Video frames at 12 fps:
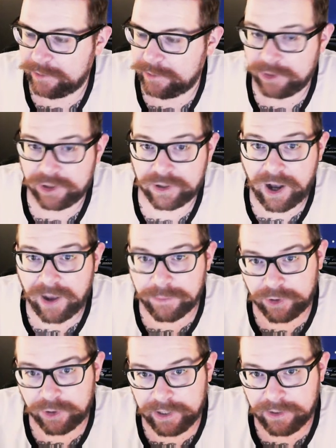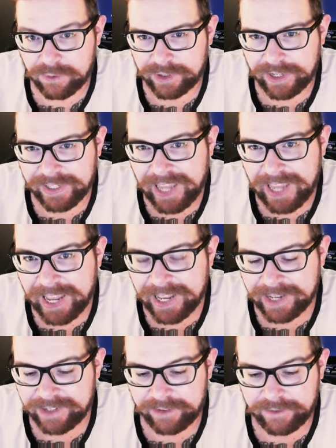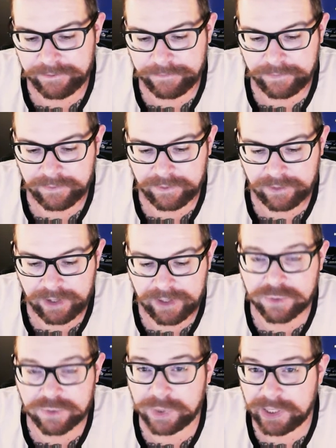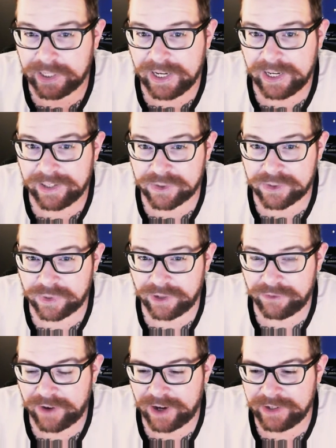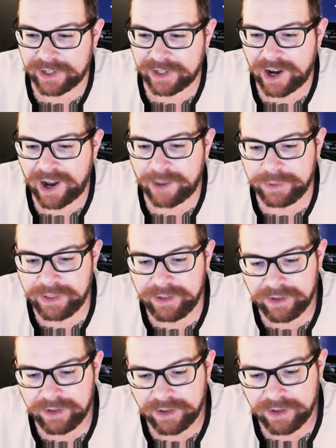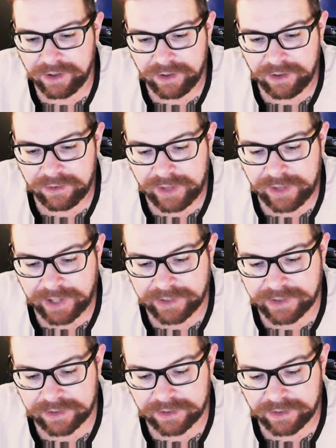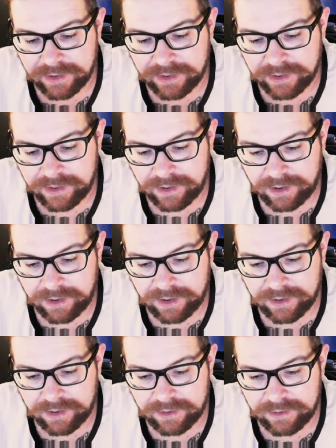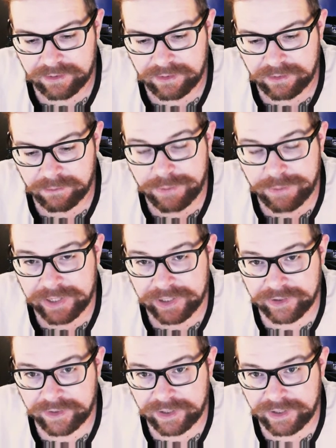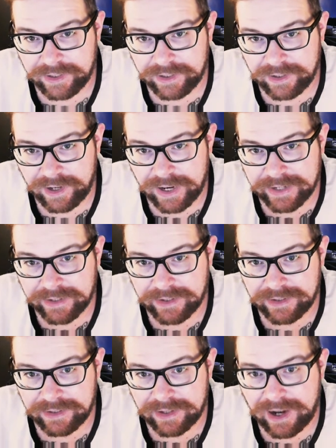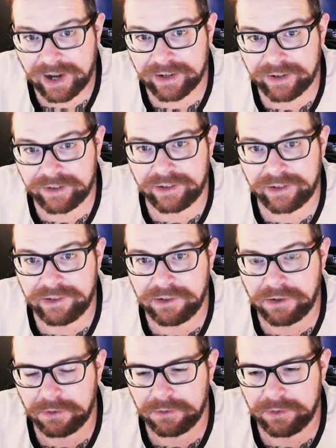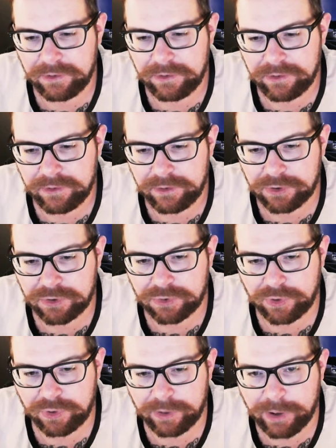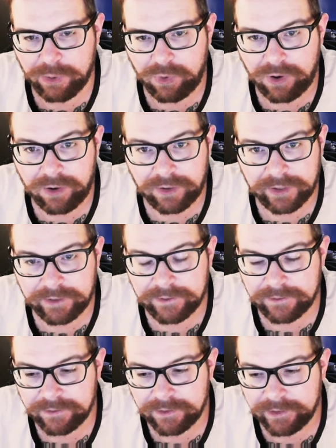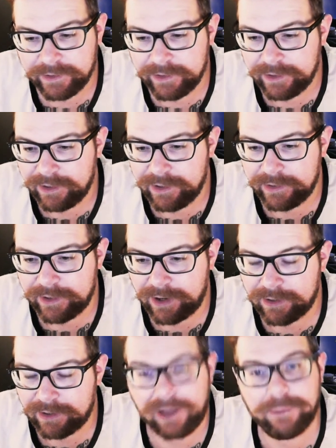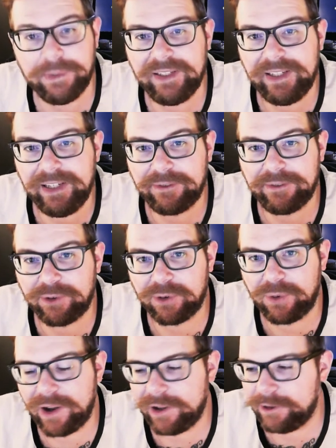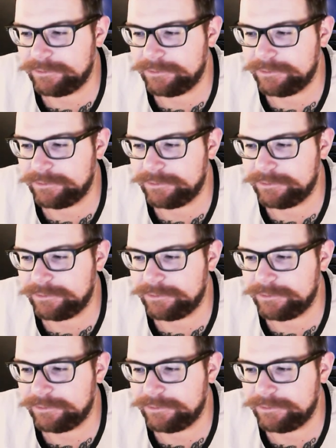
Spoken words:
gonna upgrade it when I can, and that's when I can. That's when I find a copy that's better than it and not gonna, destroy my wallet and not allow me to eat for a while.